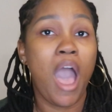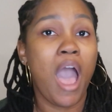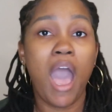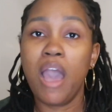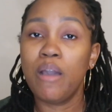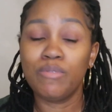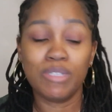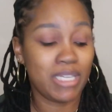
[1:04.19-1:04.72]

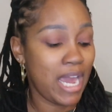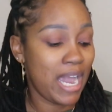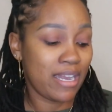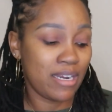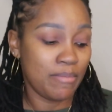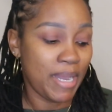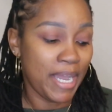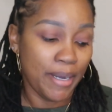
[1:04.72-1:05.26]
I was knocking
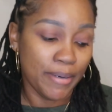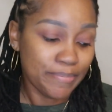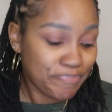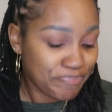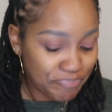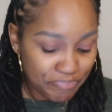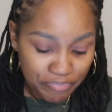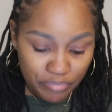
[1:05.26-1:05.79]
them out.
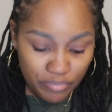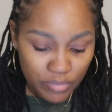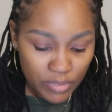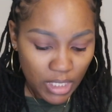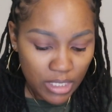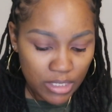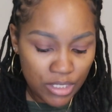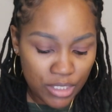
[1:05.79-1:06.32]

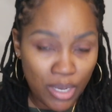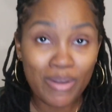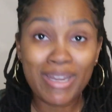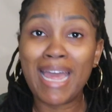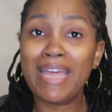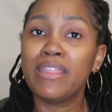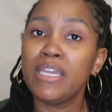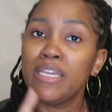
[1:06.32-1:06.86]
So, and
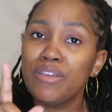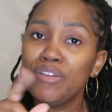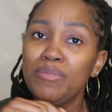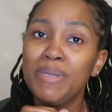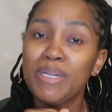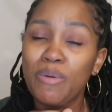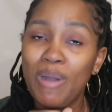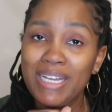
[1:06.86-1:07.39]
I think you'll
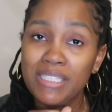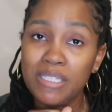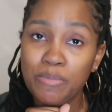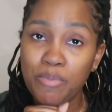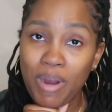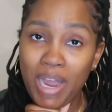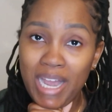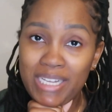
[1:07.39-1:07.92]
be quite
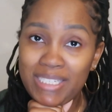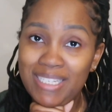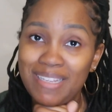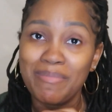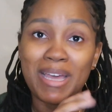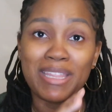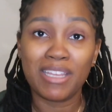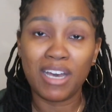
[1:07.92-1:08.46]
surprised at
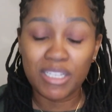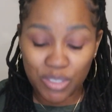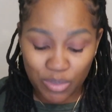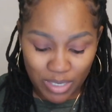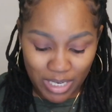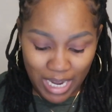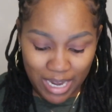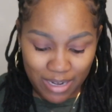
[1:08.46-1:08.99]
my thoughts
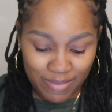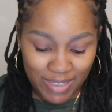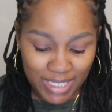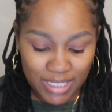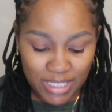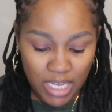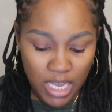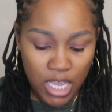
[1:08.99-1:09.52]
on a lot of
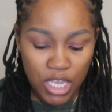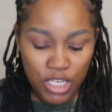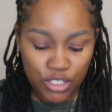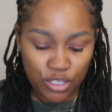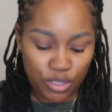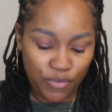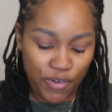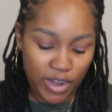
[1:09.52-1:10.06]
these.
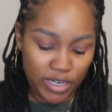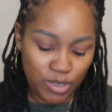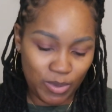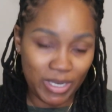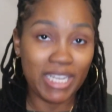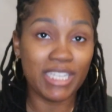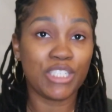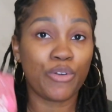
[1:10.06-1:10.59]
So the first
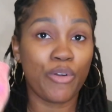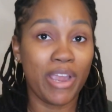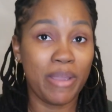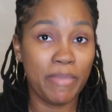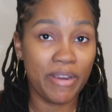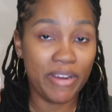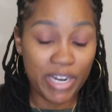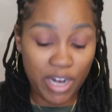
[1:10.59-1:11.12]
one is
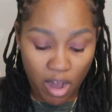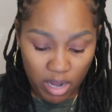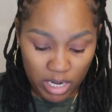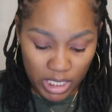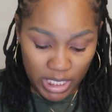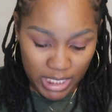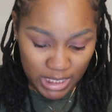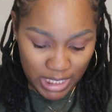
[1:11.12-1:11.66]
Cranberry
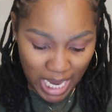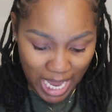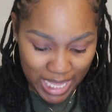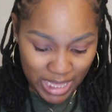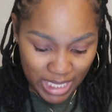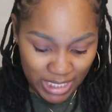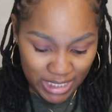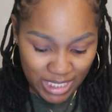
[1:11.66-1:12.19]
Garland,
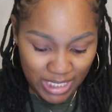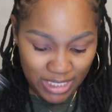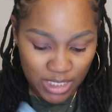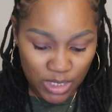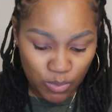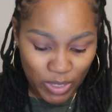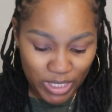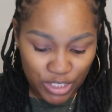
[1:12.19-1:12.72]
and this is
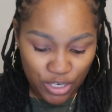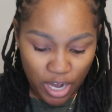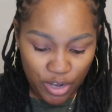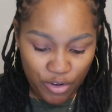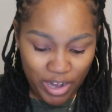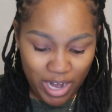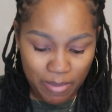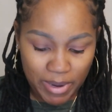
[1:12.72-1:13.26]
Sweet Tart
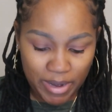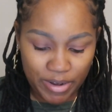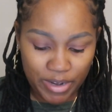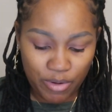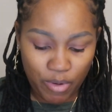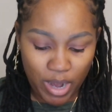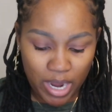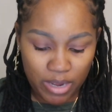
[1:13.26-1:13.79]
Cranberry
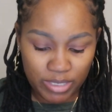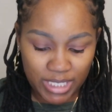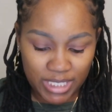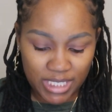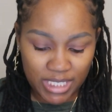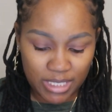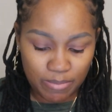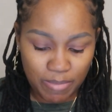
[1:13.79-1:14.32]
Grounded
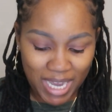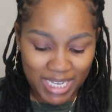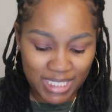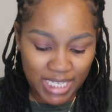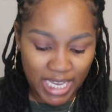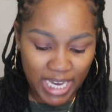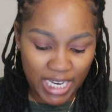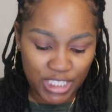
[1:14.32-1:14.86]
by
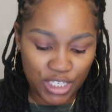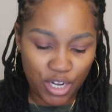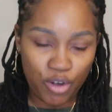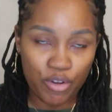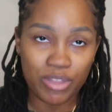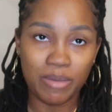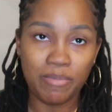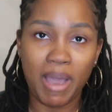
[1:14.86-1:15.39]
Sage and
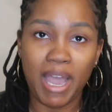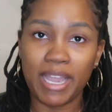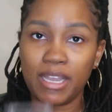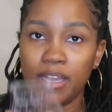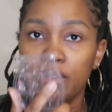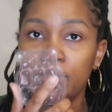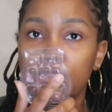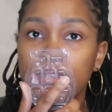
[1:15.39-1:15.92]
Earthy Pine
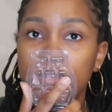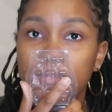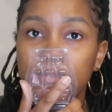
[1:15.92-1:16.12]
Cones.